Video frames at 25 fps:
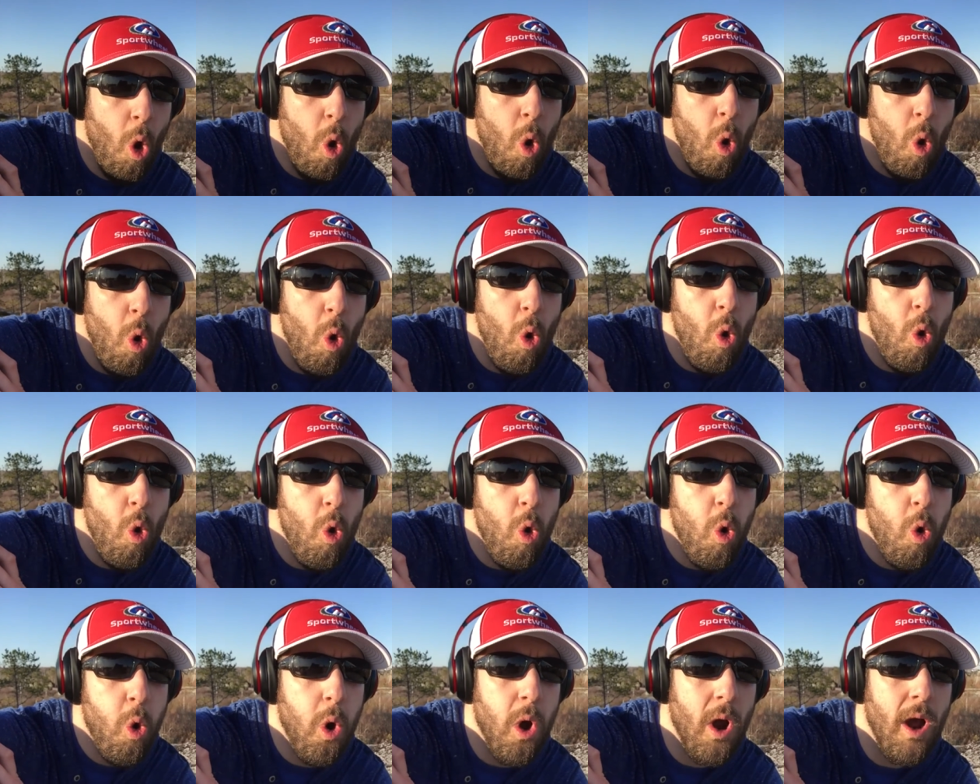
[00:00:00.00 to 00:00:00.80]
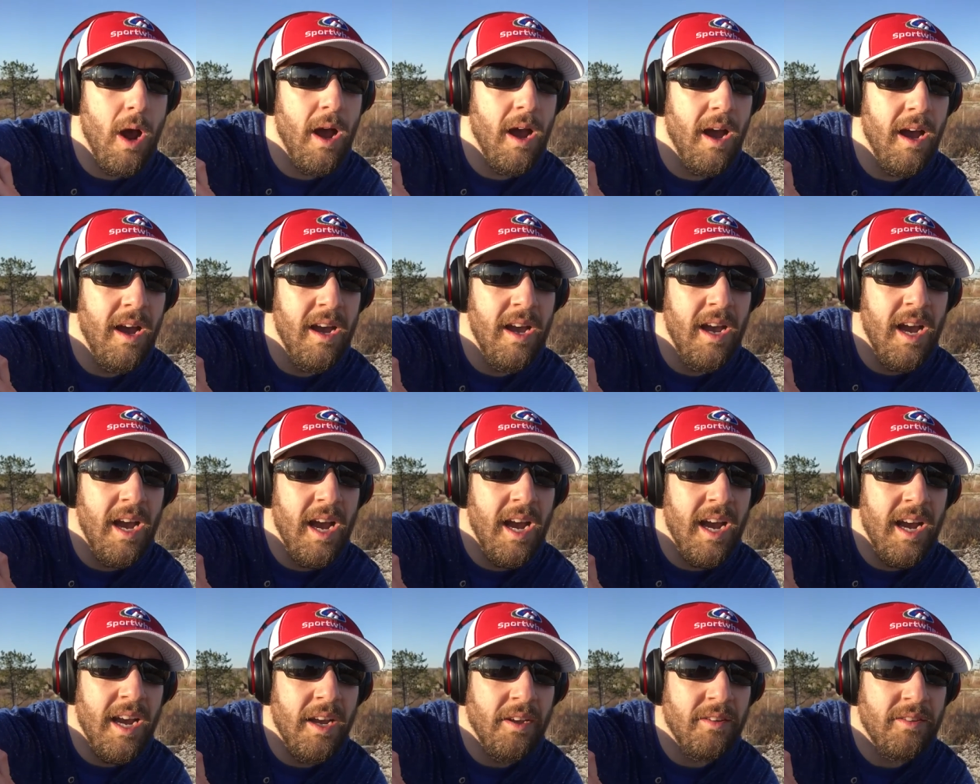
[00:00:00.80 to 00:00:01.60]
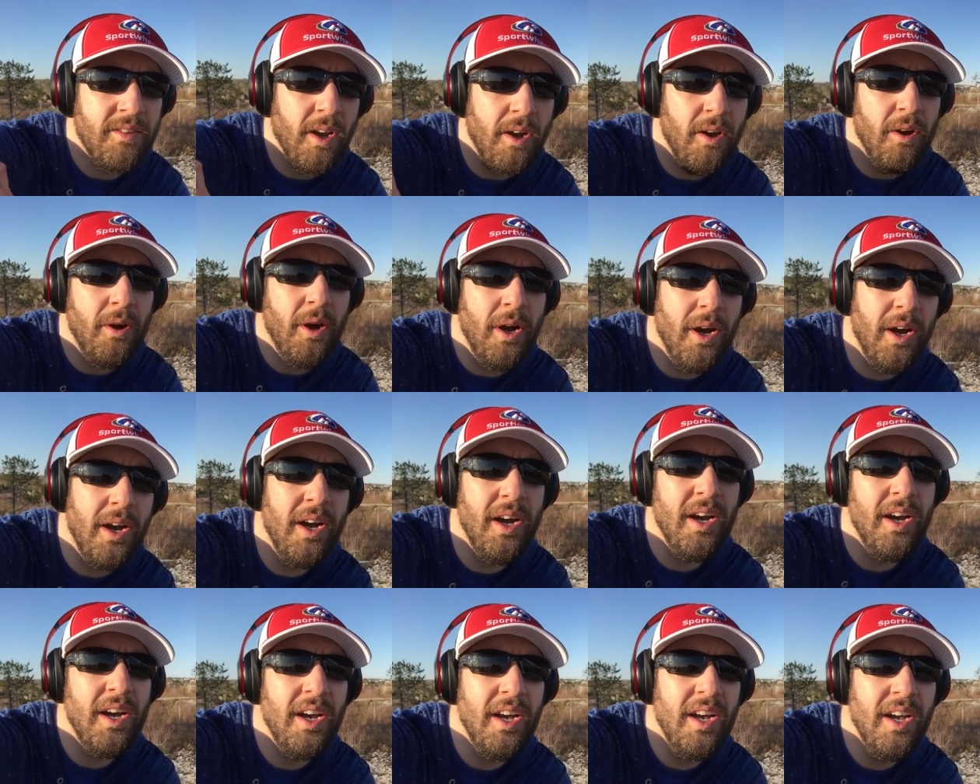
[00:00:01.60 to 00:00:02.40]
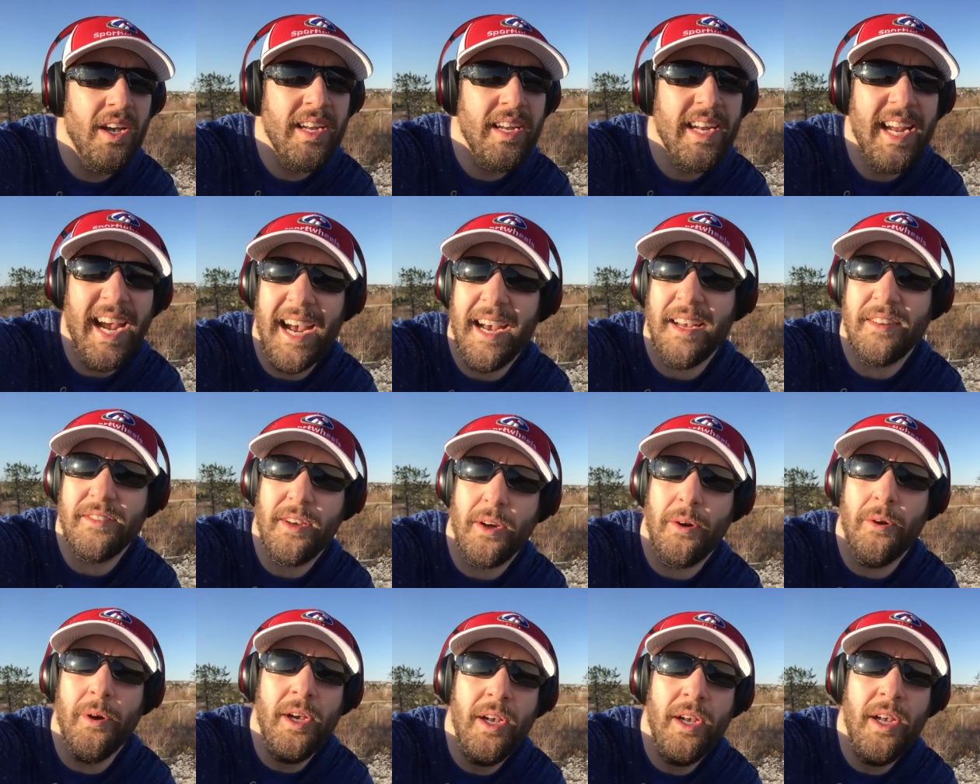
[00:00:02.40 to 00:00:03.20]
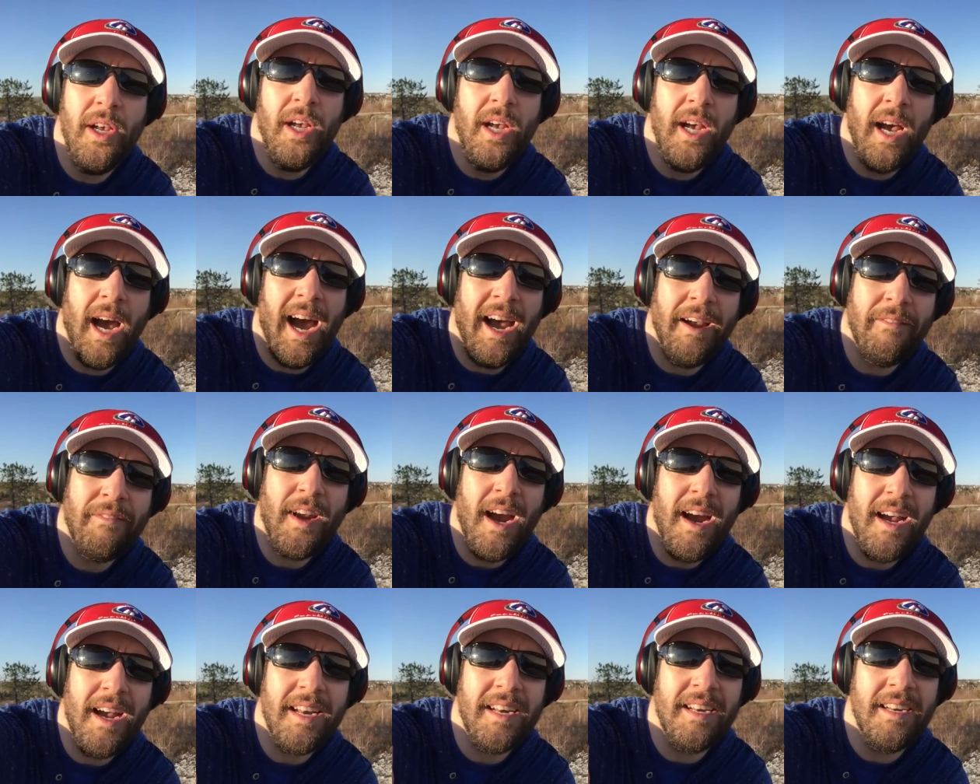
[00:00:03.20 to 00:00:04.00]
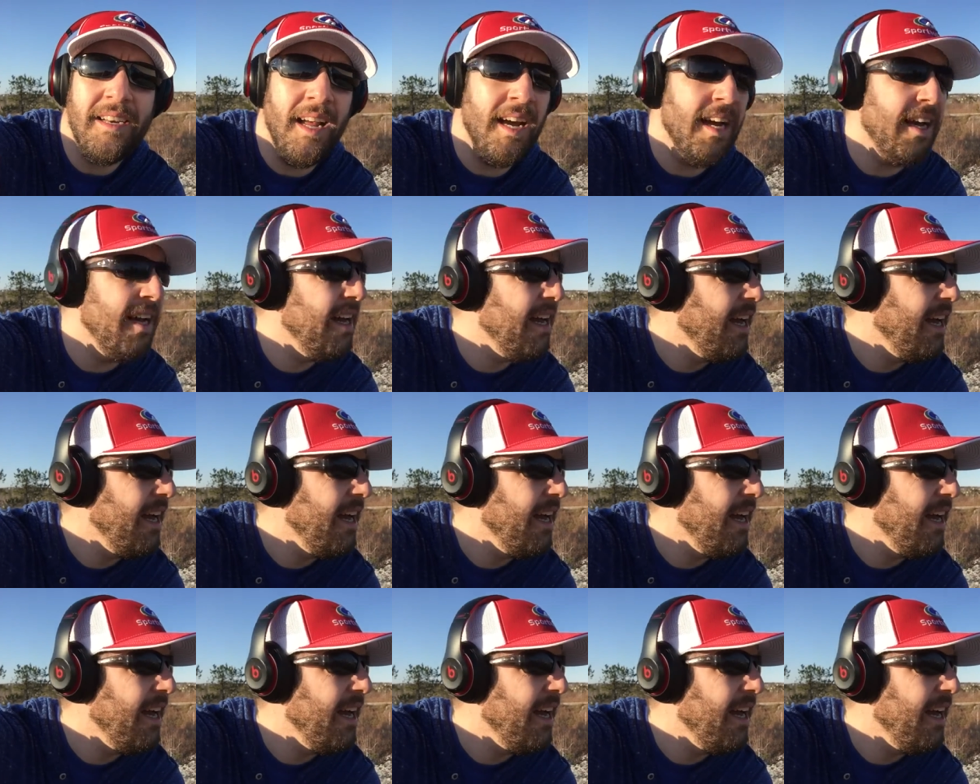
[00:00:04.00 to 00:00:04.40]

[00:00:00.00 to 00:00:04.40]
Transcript: Woo. So yeah, so I've gotten